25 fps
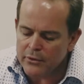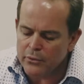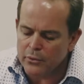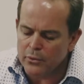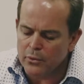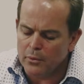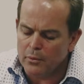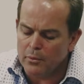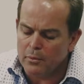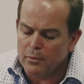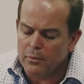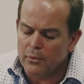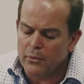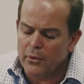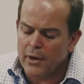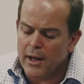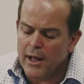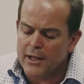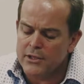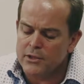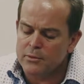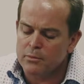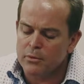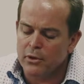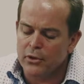It
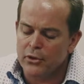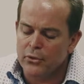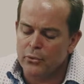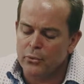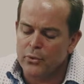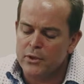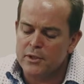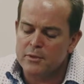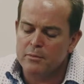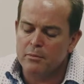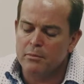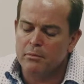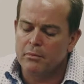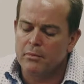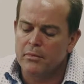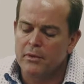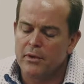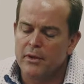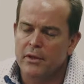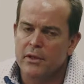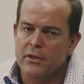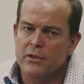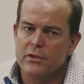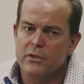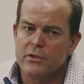relies upon the rich
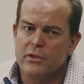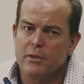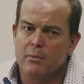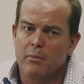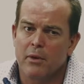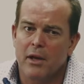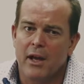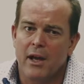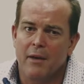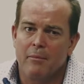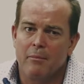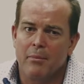supply